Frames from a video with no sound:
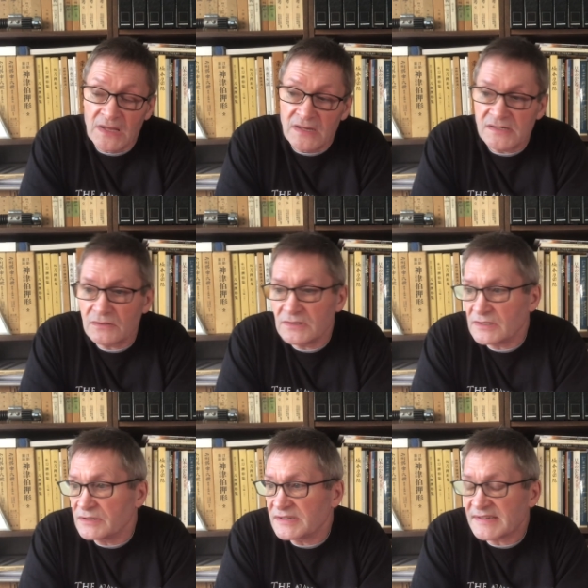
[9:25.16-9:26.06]
So, you
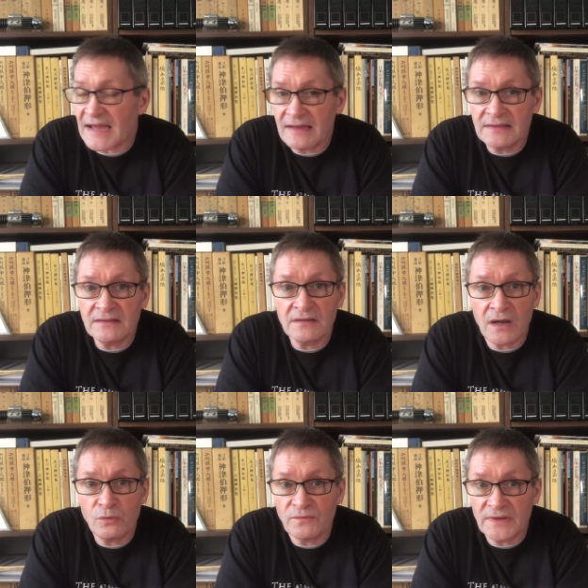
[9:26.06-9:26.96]
know, there's that, and then
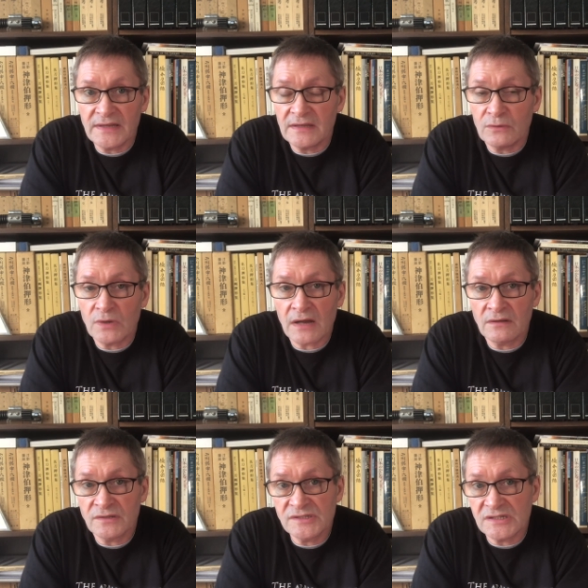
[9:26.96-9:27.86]
hopefully it will
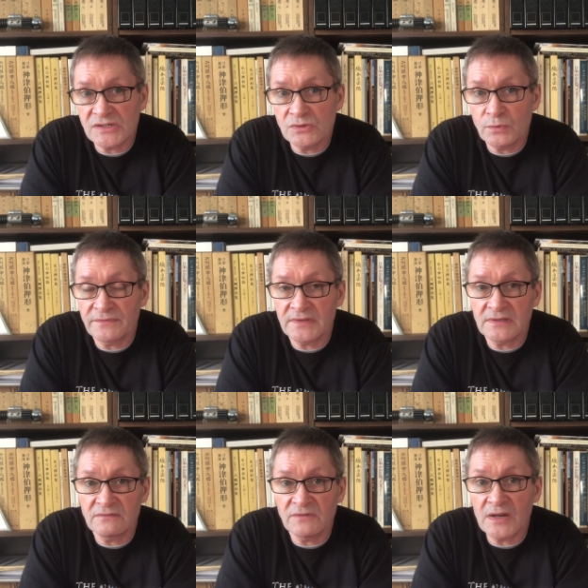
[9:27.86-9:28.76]
continue with
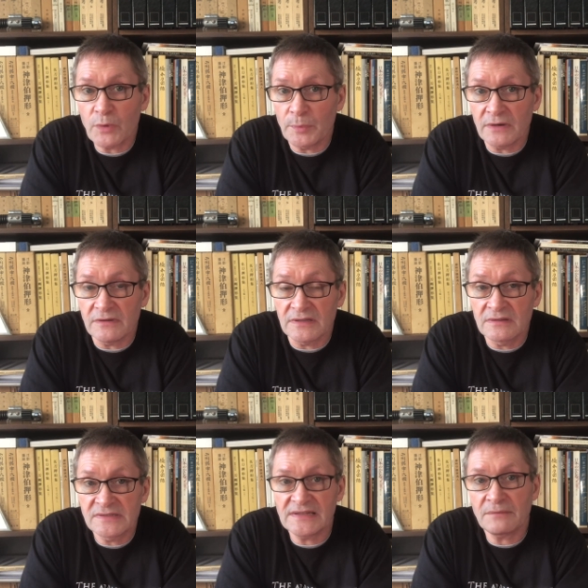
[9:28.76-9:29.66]
the Reiwa period.
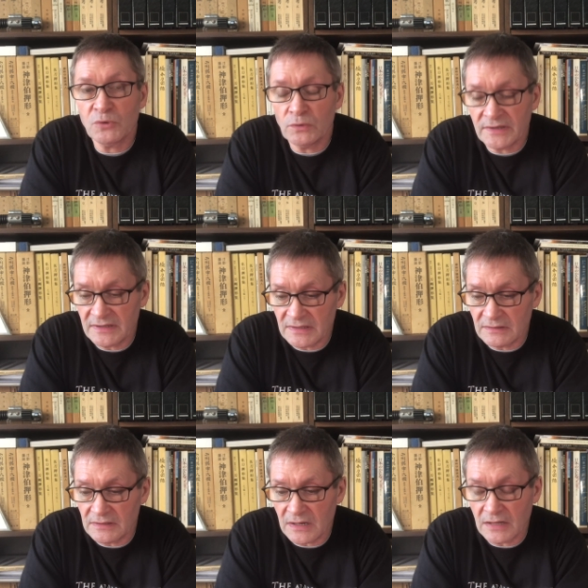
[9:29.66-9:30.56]
See, I wanted
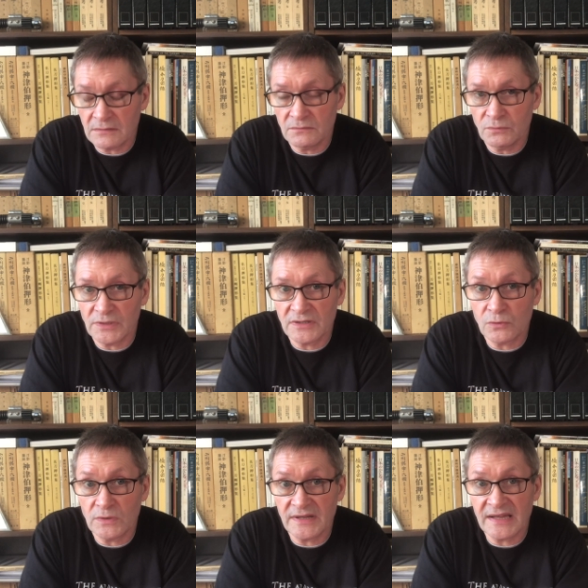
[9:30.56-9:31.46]
to
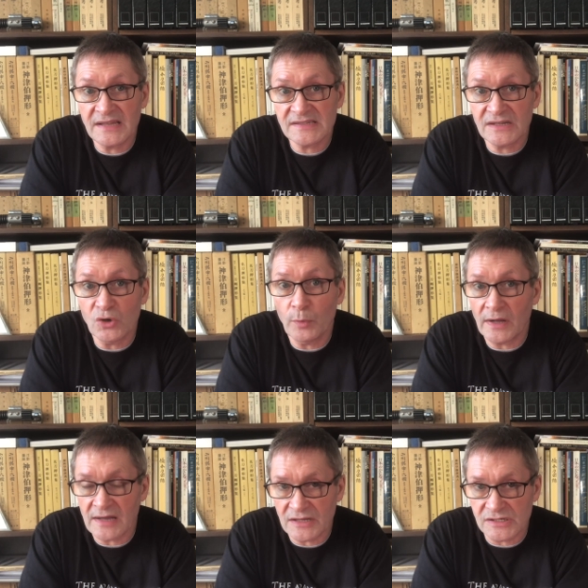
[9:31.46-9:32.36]
call it the Heisei
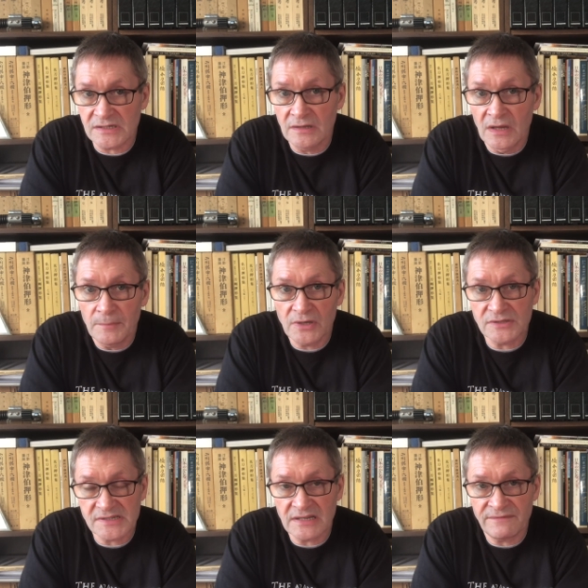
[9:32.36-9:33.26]
Goban Kaji, because
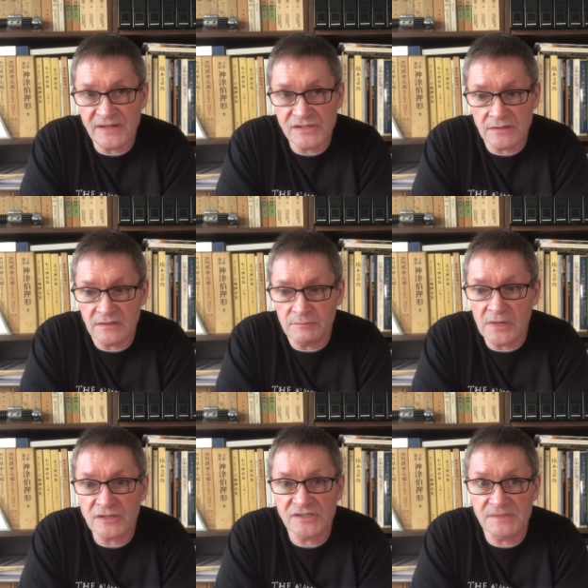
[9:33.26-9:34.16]
it's going to feature the
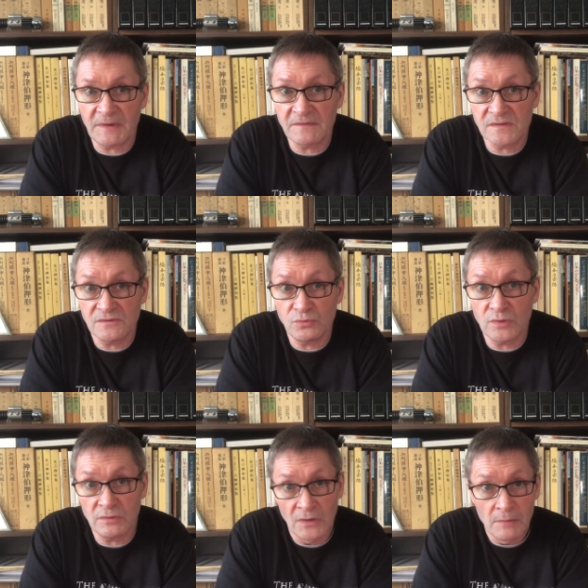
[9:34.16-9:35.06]
master smiths who
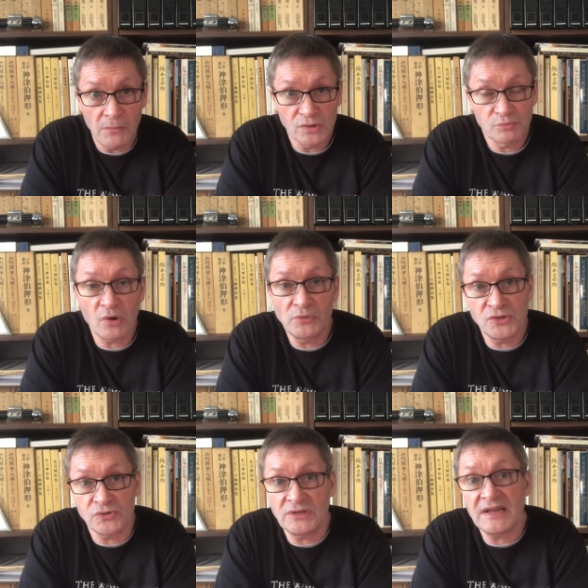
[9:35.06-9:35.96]
were most prominent
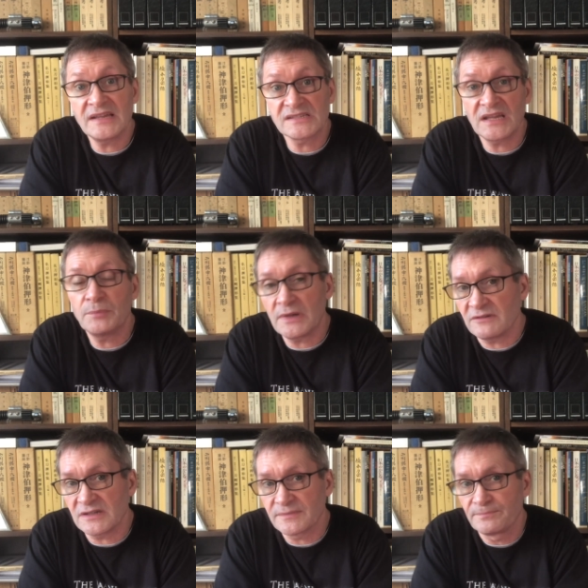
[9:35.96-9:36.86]
during the Heisei
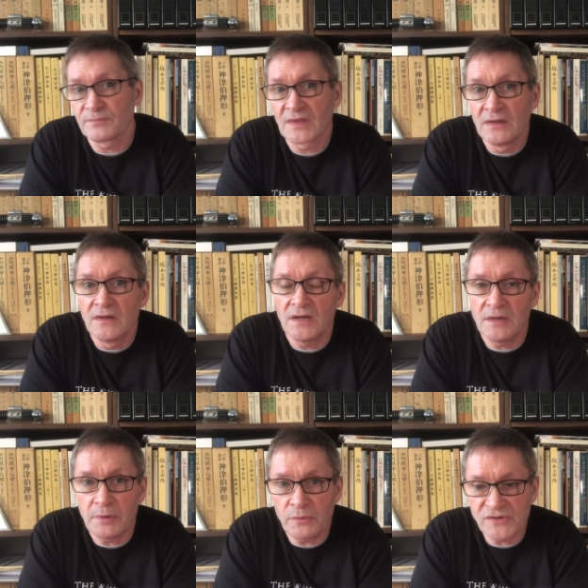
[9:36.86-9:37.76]
period.
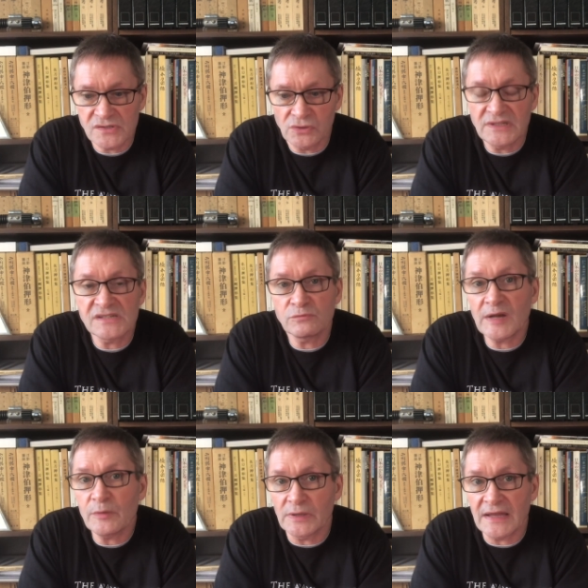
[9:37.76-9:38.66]
But we've just gone into
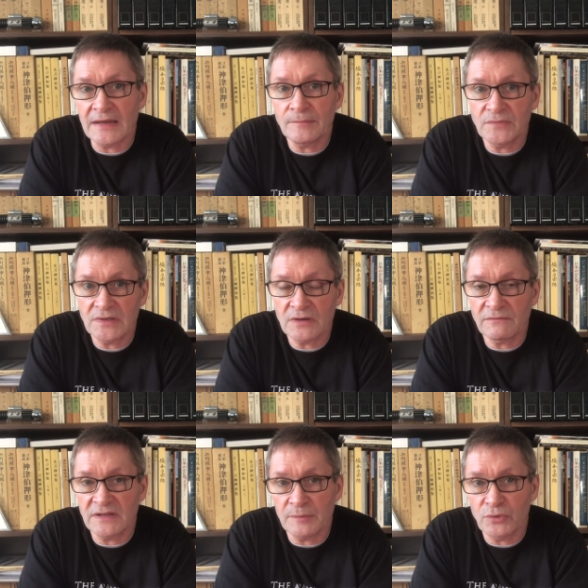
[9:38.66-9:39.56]
Reiwa now, the
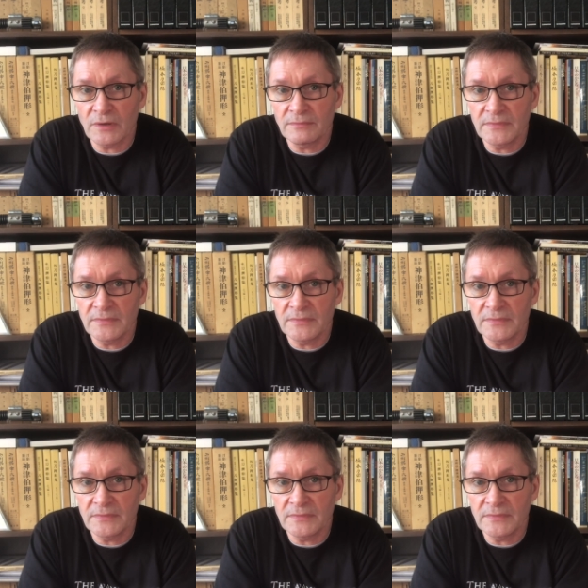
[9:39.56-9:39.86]
current emperor.